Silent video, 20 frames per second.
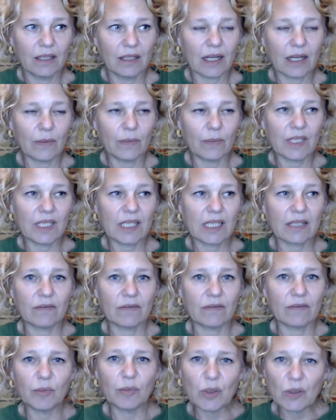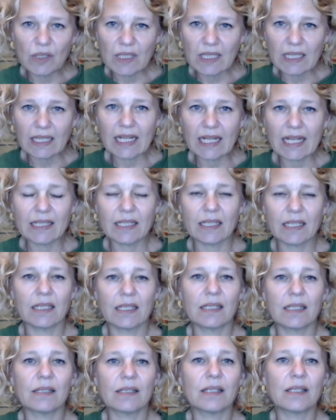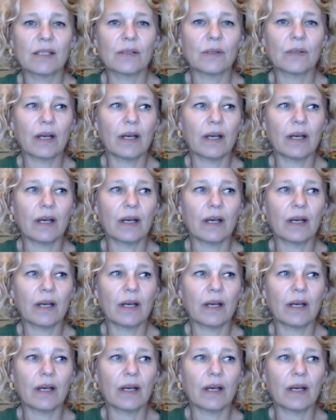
I was given music lessons.